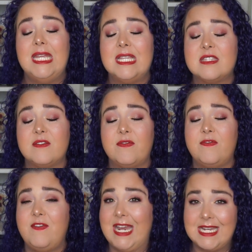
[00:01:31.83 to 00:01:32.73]
It's
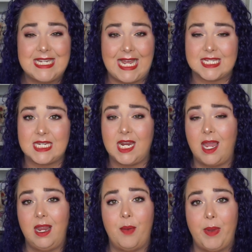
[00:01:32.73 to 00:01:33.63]
fantastic.
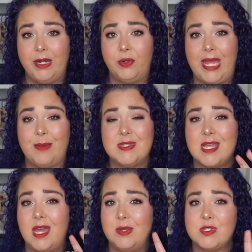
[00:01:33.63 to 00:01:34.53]
I got mine on
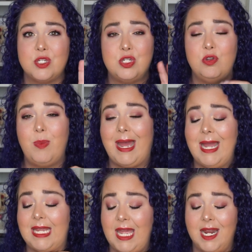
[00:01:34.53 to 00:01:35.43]
Amazon. It was a two
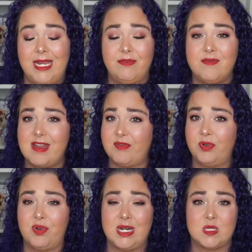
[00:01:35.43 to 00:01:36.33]
pack and I have
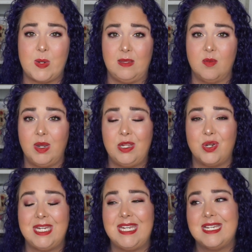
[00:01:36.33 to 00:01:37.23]
never regretted spending the money
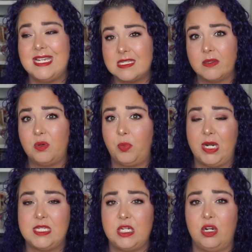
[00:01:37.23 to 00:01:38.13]
on it. It is a little
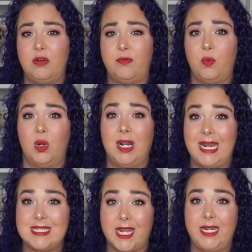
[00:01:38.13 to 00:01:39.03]
pricier for
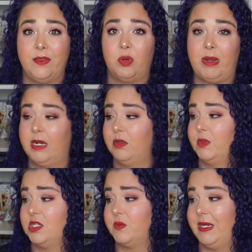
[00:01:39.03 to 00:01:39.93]
a tiny little bottle,
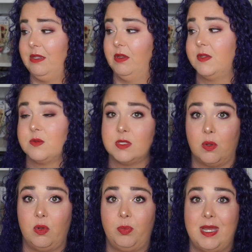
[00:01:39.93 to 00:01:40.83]
which is why I thought this was the
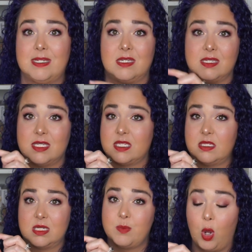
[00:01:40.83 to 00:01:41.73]
Olaplex because it's
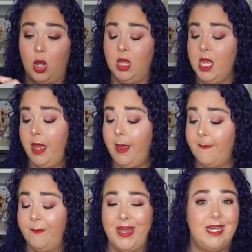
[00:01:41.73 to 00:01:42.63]
small,
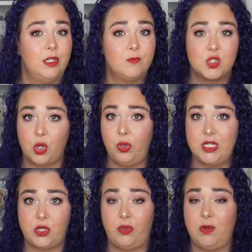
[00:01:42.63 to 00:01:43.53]
but
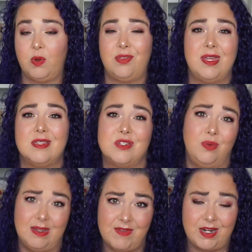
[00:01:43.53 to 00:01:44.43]
totally, totally worth it. So
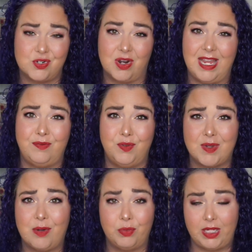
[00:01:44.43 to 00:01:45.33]
give that a try if you've
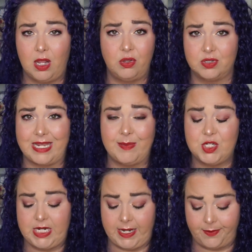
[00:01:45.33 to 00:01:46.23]
got really color
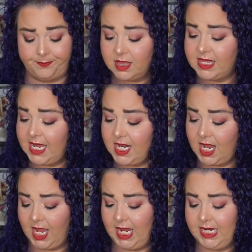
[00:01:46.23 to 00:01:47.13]
damaged hair. Then
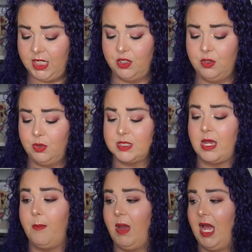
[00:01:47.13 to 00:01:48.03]
I use
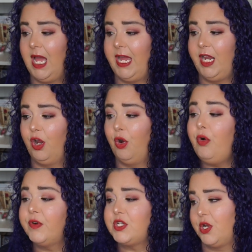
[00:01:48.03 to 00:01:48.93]
my
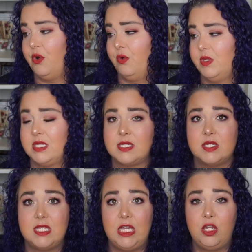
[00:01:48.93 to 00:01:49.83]
Overtone. This
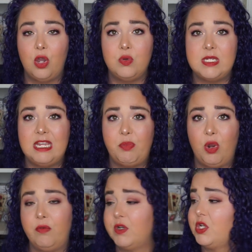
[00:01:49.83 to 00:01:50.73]
is the Go Deep
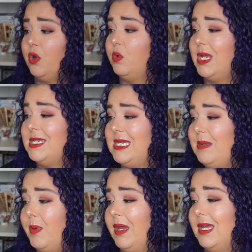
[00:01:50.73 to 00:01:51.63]
Overtone
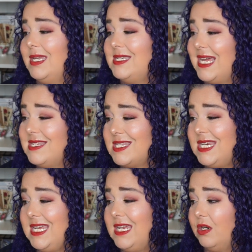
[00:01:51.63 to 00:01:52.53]
Deep
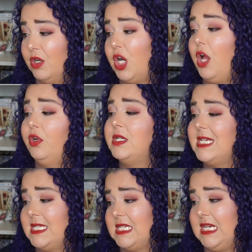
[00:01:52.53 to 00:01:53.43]
intensity or color
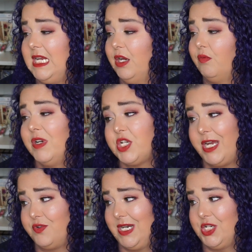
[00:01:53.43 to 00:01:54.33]
intensity, rich
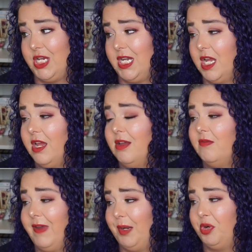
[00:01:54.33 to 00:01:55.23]
hydration,
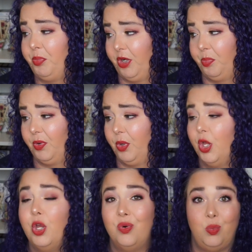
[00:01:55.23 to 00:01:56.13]
vibrant purple
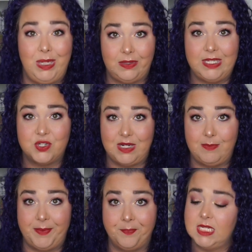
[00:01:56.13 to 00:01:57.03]
weekly
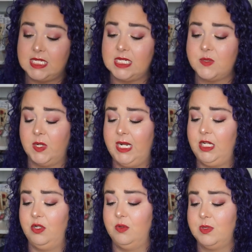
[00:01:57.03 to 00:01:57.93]
treatment. This is what I
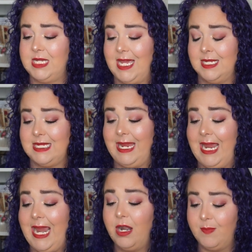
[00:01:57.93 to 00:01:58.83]
use as a
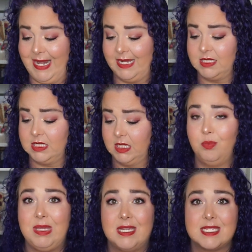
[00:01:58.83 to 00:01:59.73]
hair mask
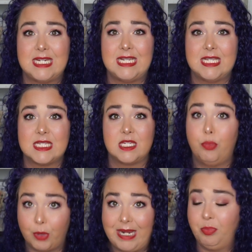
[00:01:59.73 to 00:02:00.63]
because it is
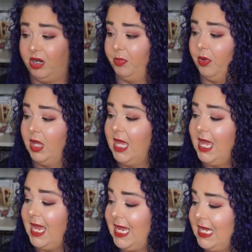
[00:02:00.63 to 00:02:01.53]
bright purple.
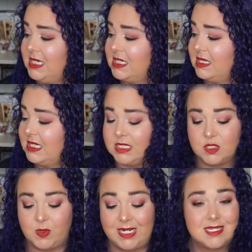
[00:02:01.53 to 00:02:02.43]
And this is what I